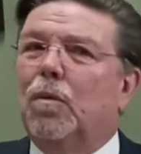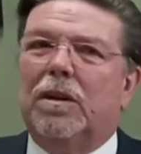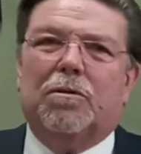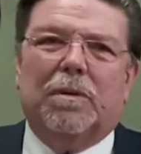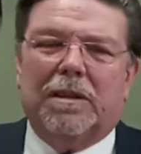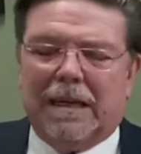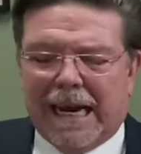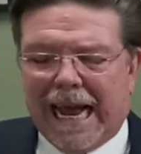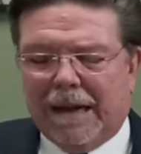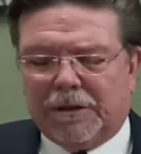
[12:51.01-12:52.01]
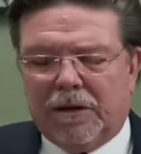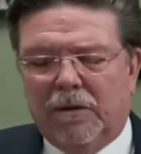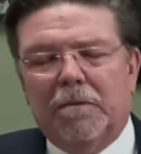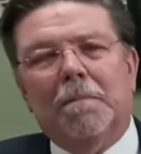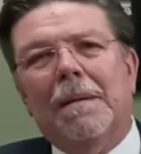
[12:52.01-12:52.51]
which was an
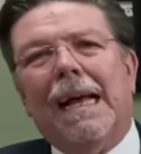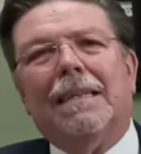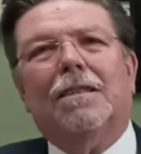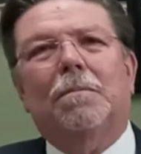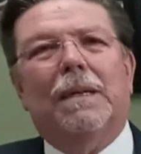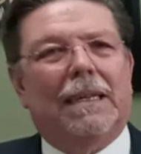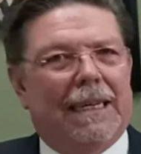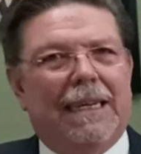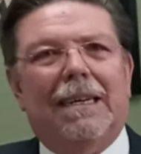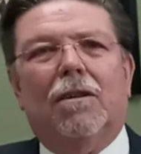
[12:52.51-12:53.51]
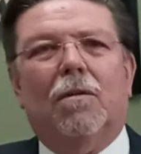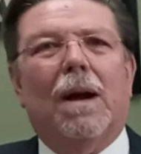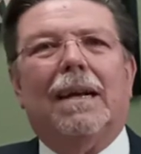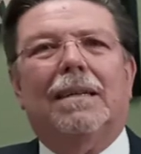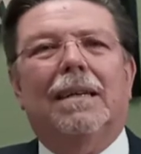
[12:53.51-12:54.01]
absolute mess, but getting
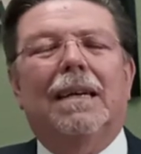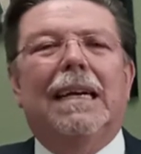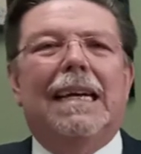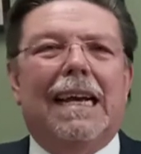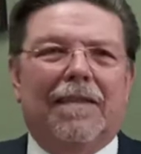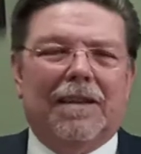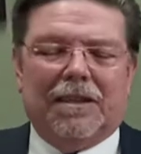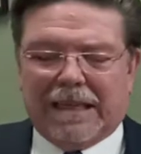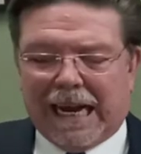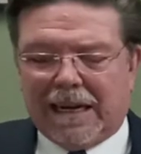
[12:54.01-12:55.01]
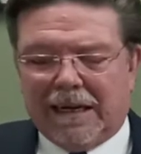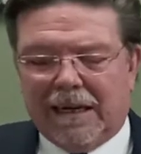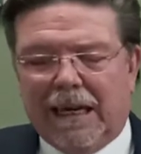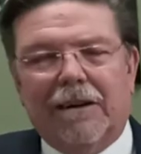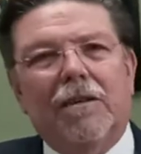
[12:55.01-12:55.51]
corrected in the second
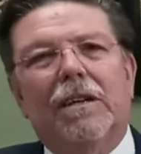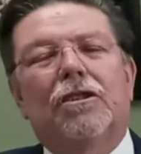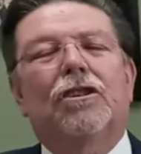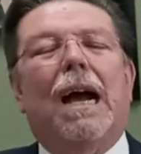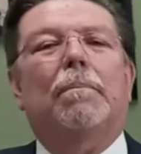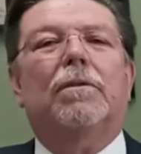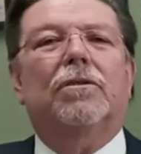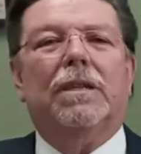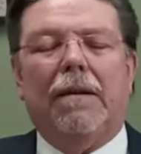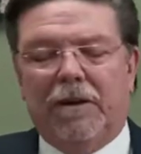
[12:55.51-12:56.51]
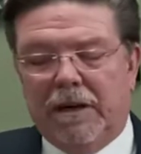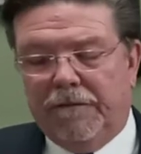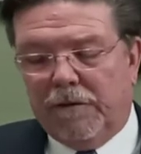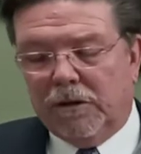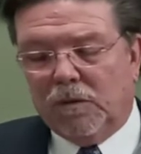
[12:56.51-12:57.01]
letter in chapter 7
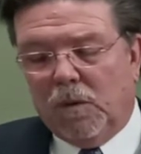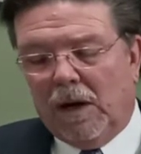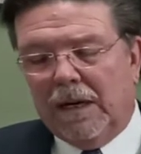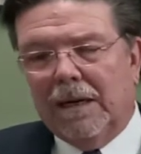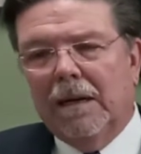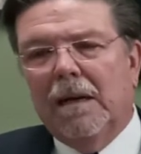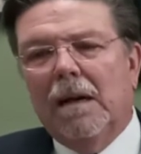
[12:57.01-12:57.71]
and verse 1,